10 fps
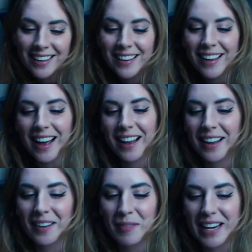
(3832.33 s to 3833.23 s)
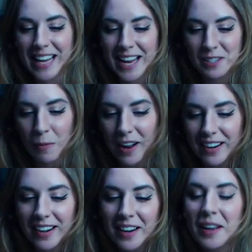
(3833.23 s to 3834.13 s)
And he hates
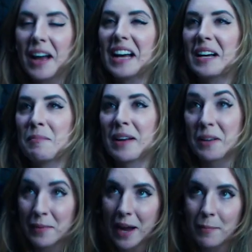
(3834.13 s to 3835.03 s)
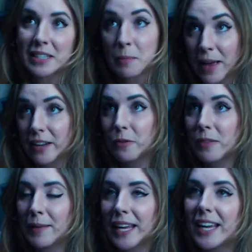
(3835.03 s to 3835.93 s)
water, but he'll be coming to Bend with
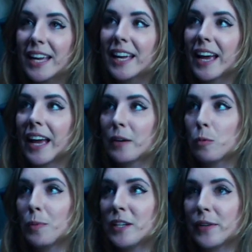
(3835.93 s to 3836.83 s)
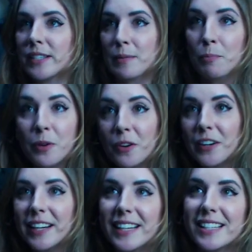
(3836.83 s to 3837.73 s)
me, and we'll be doing some
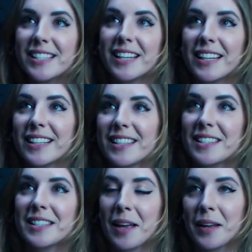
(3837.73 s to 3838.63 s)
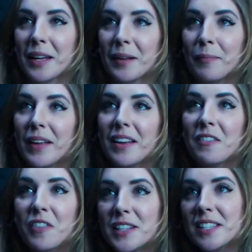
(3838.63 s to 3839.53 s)
breweries and some
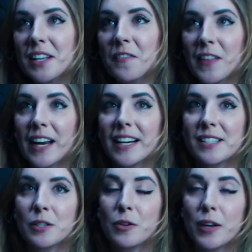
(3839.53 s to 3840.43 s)
fun stuff there. So you can